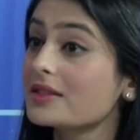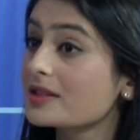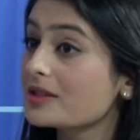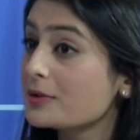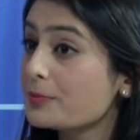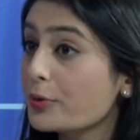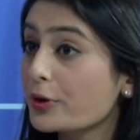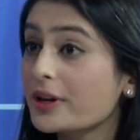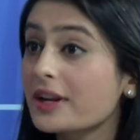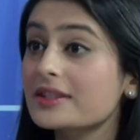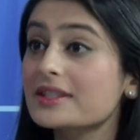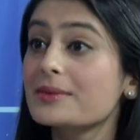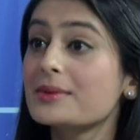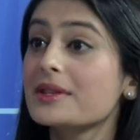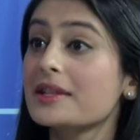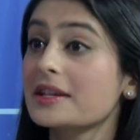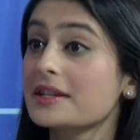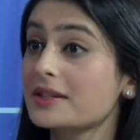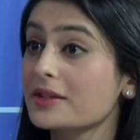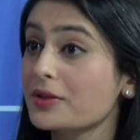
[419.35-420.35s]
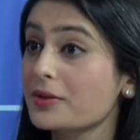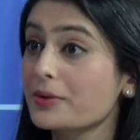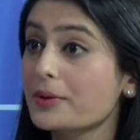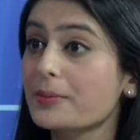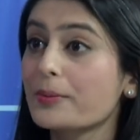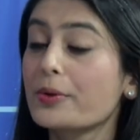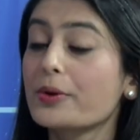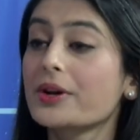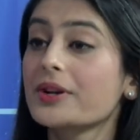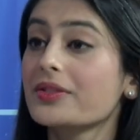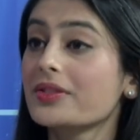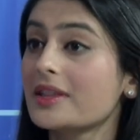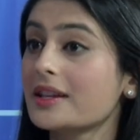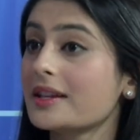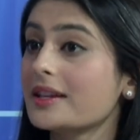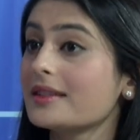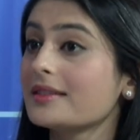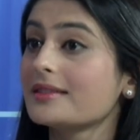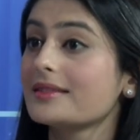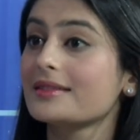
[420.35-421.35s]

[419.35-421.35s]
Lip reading: you point out some things in the report that